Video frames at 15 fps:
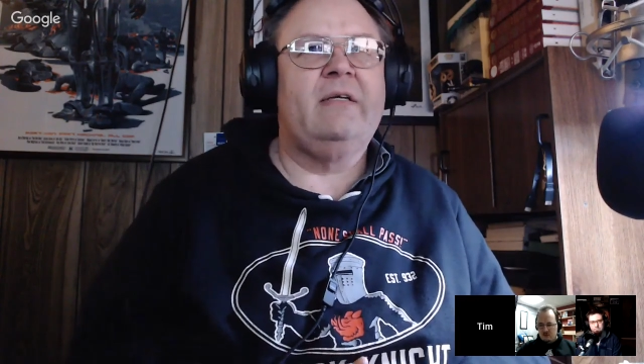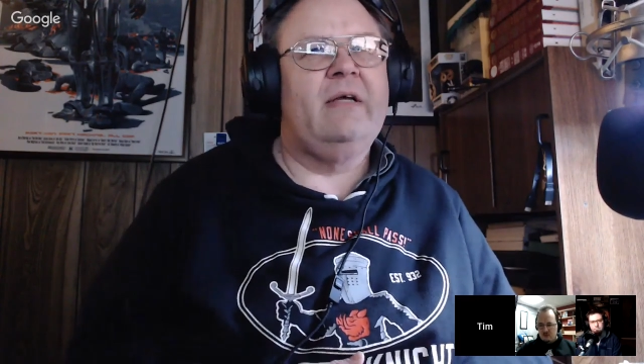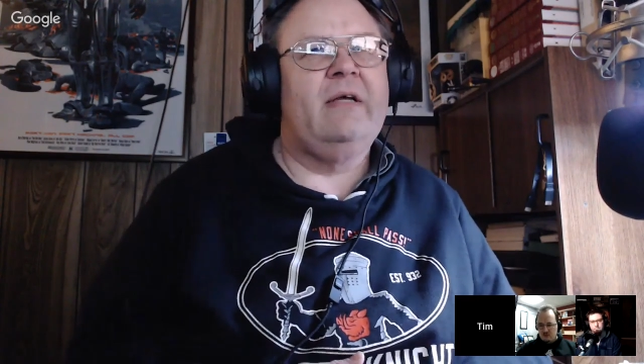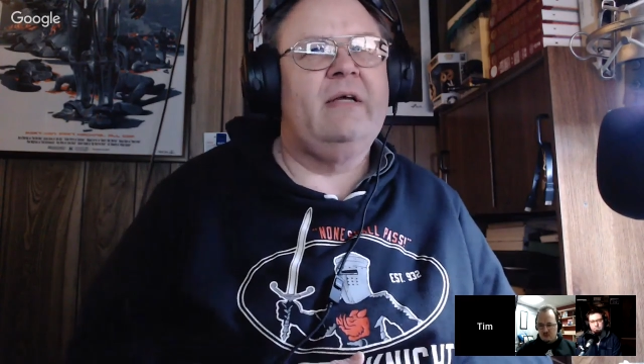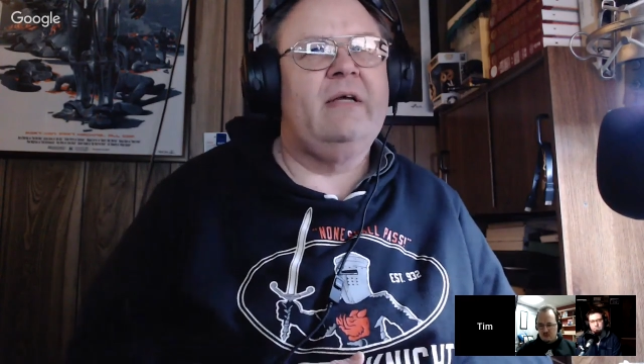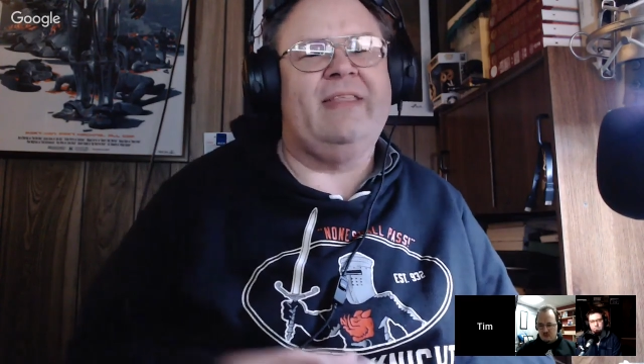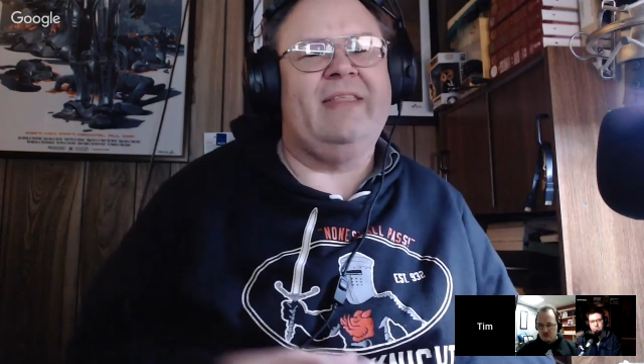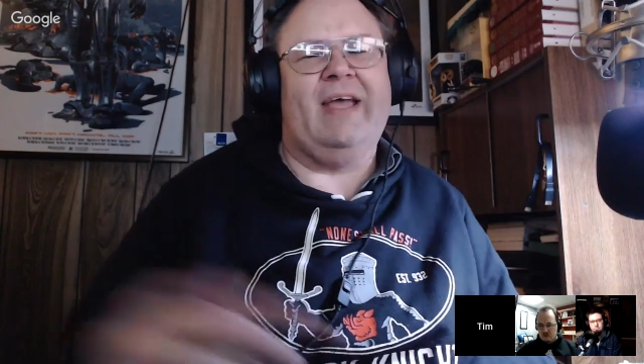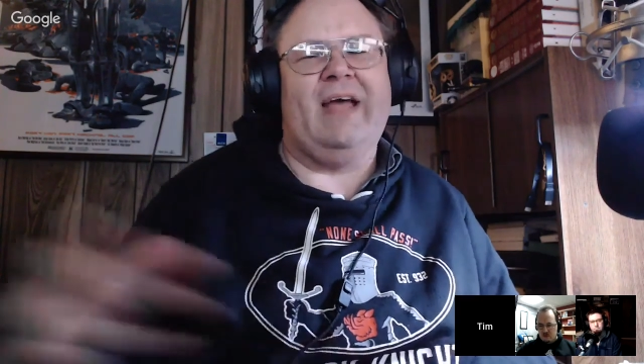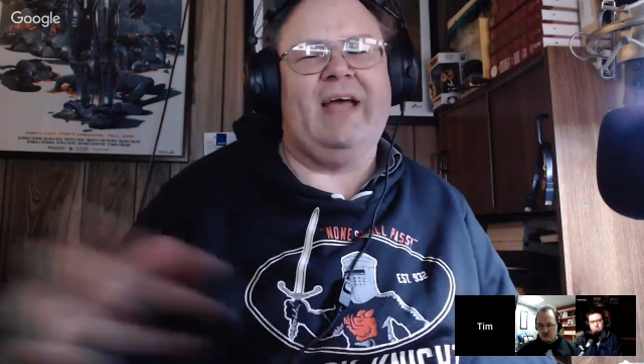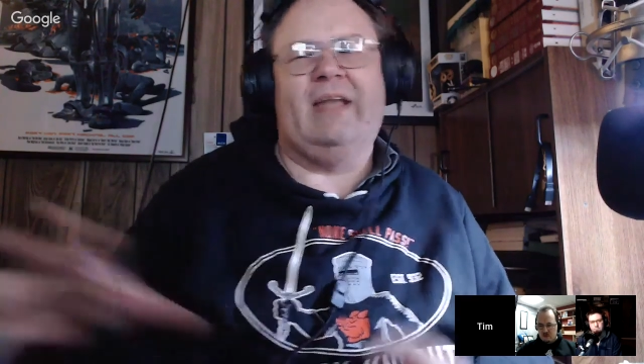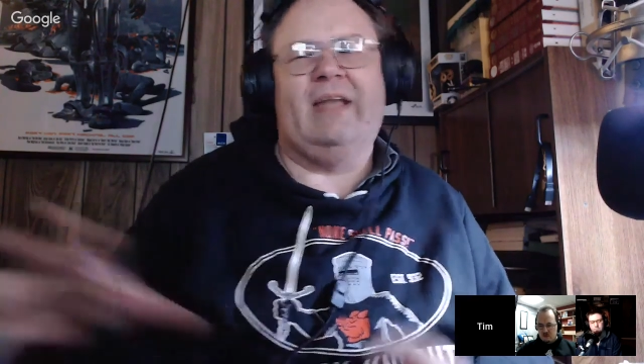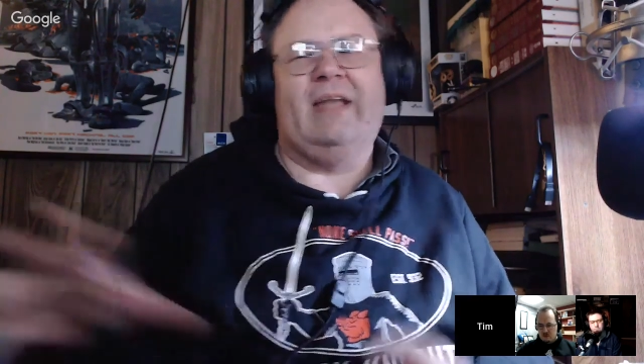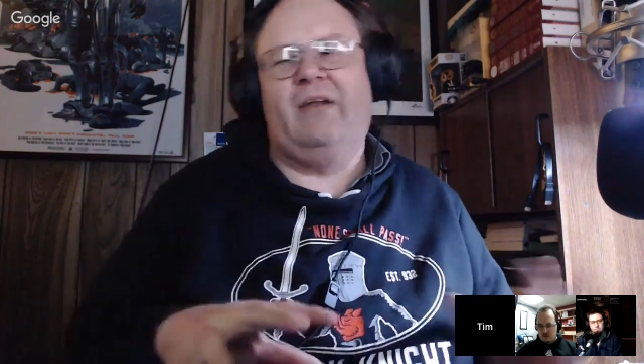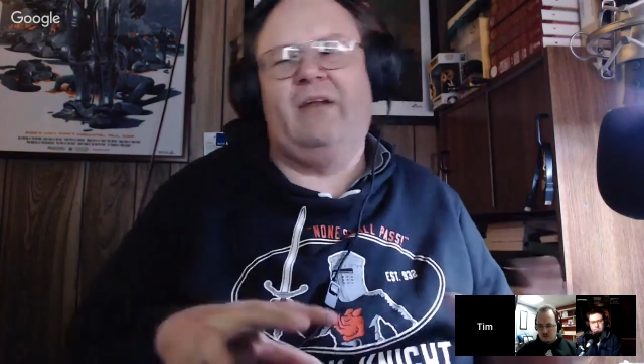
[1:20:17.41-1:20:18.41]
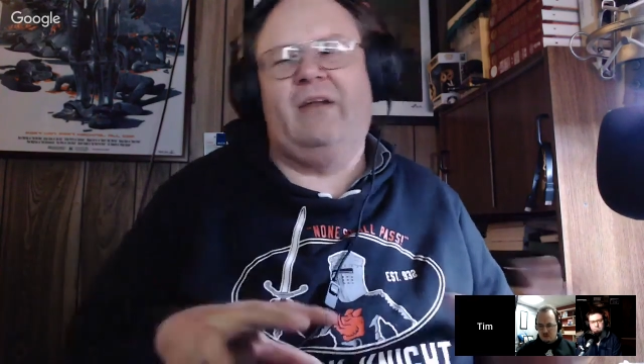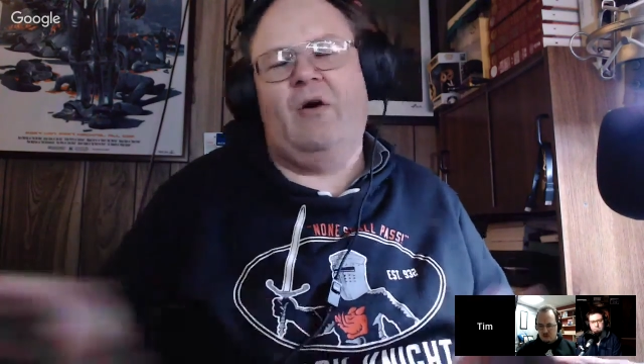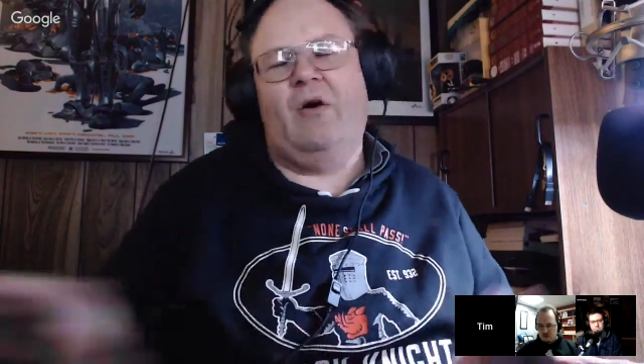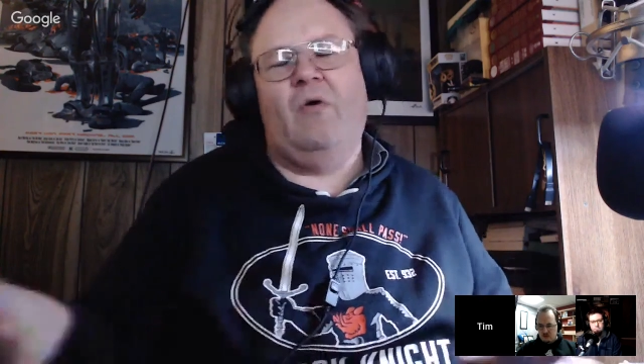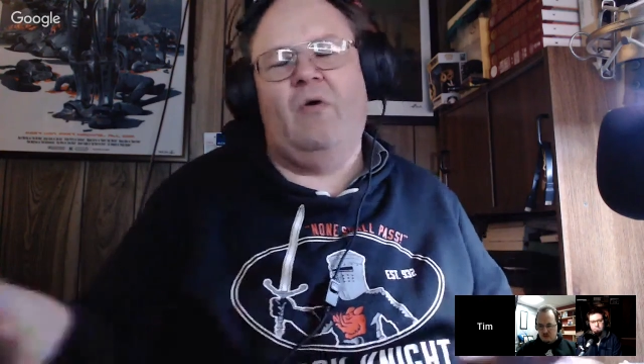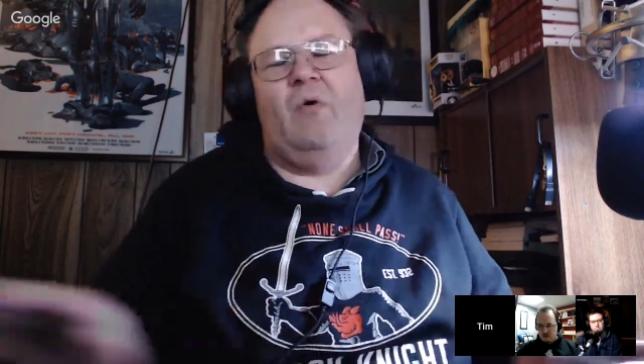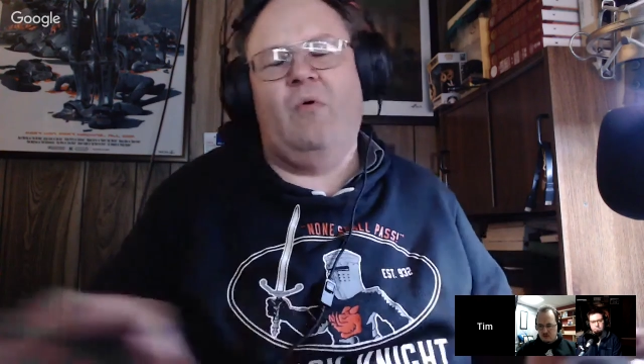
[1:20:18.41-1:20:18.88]
I think I did
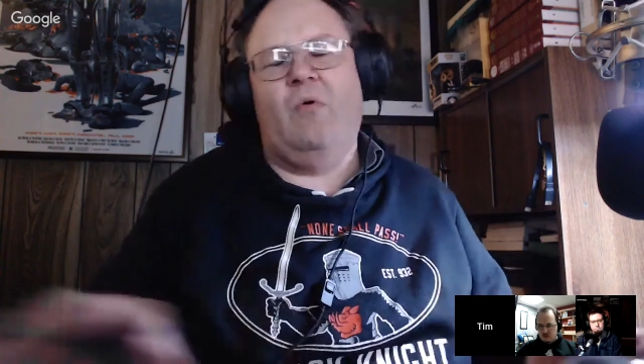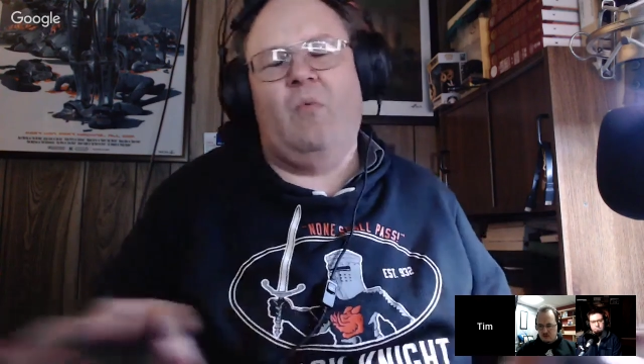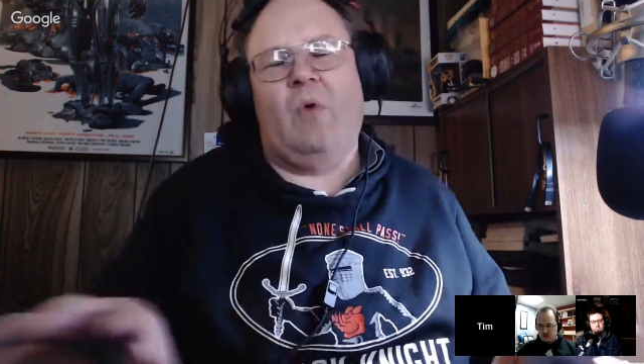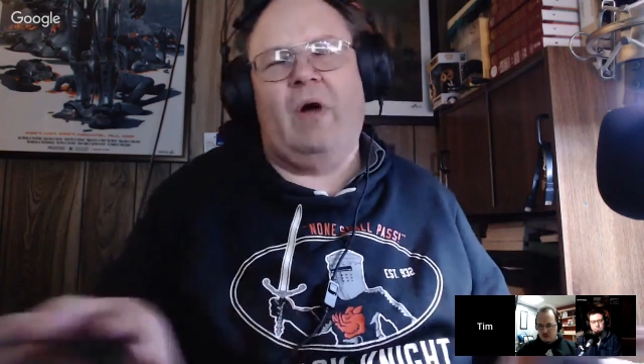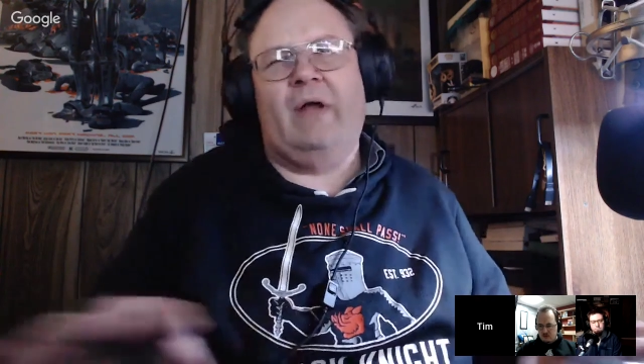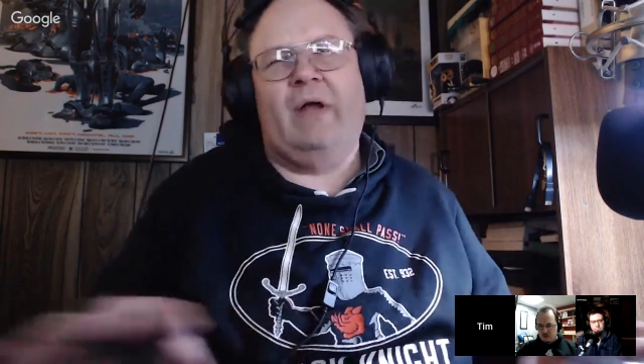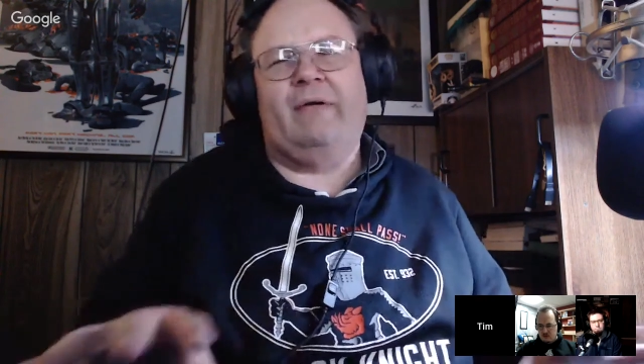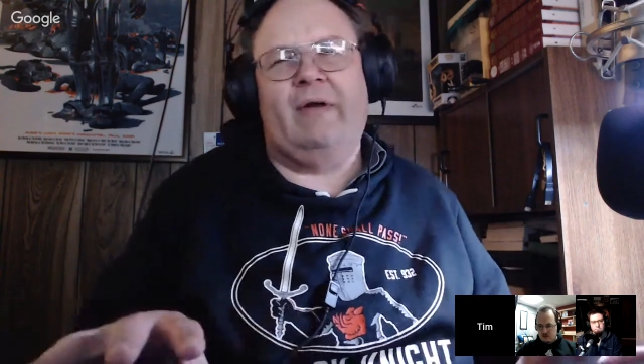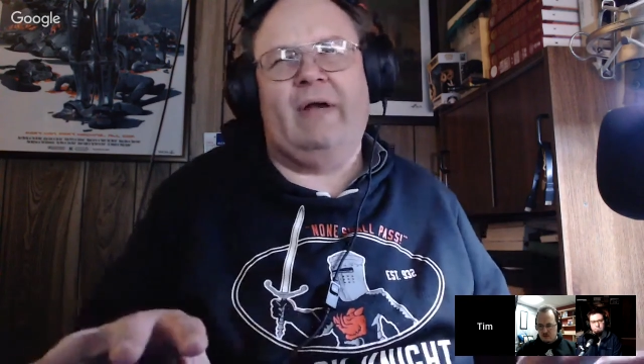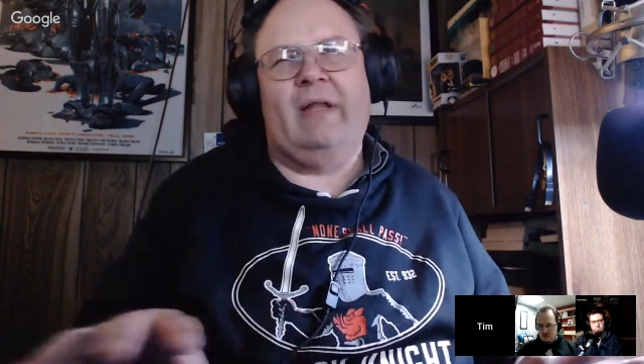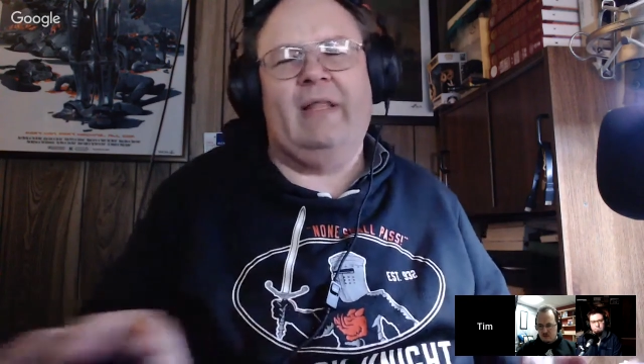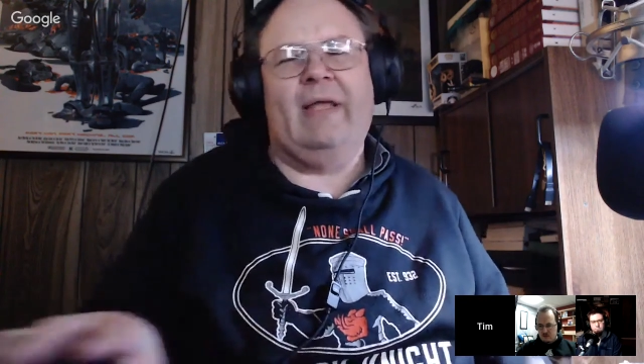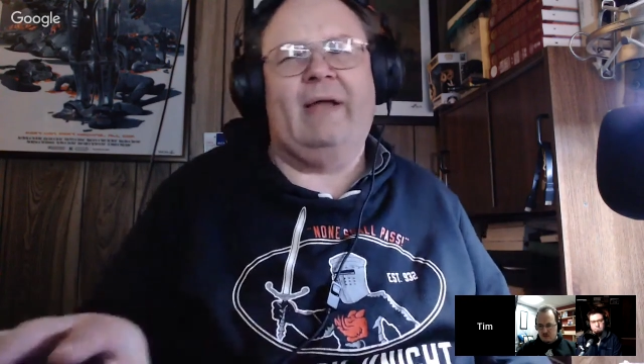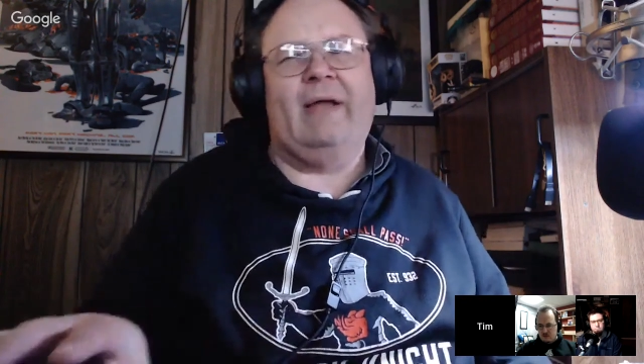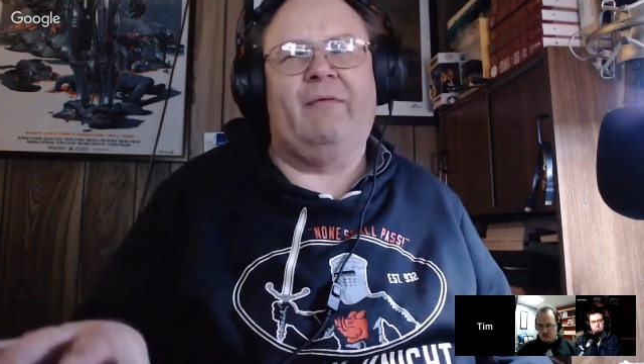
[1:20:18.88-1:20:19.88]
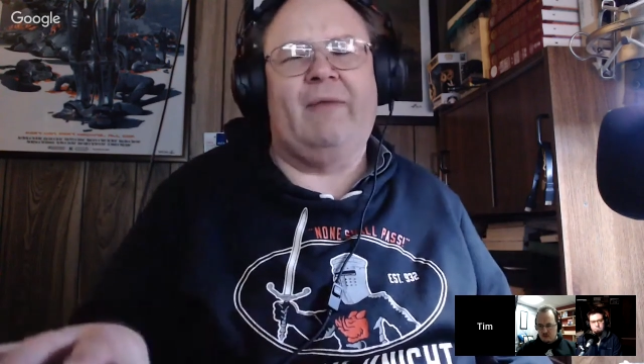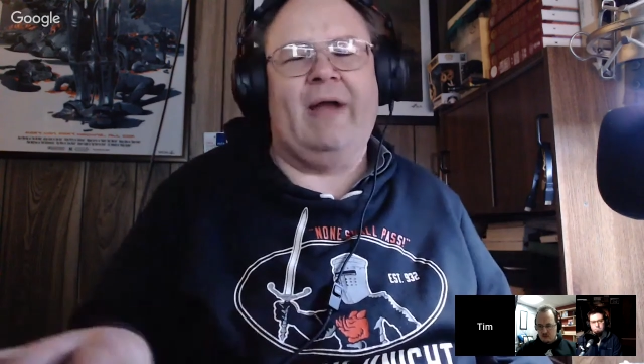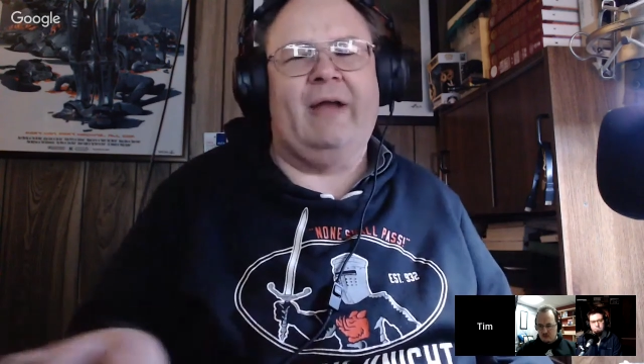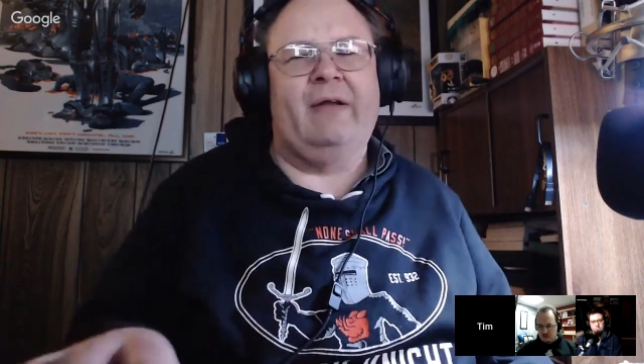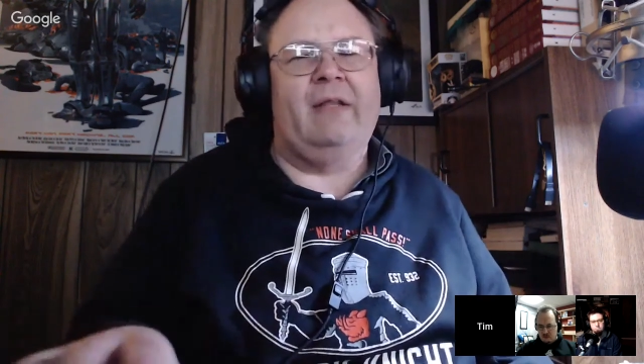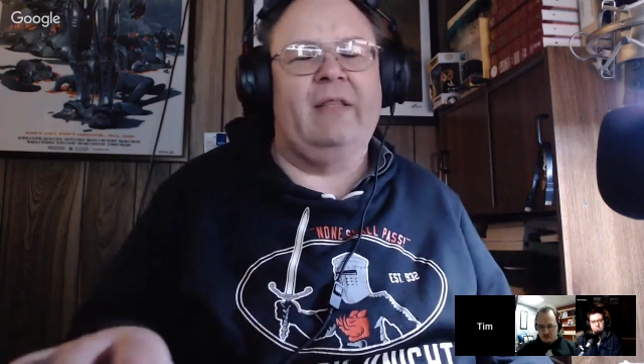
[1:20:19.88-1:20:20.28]
go wandering around